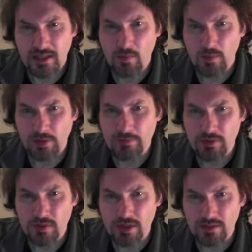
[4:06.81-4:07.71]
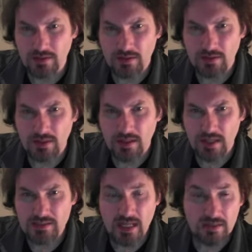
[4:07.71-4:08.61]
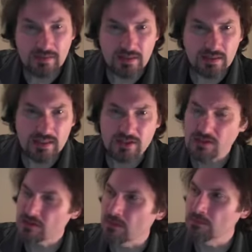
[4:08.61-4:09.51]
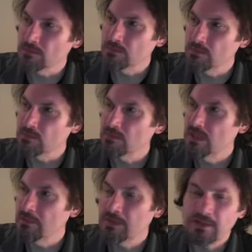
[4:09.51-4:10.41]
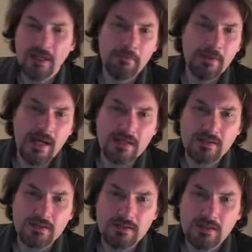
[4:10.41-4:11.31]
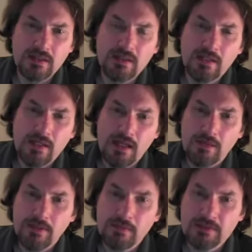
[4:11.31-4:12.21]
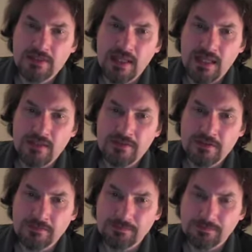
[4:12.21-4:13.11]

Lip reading: what I'm doing is having at least some limited impact in people's lives.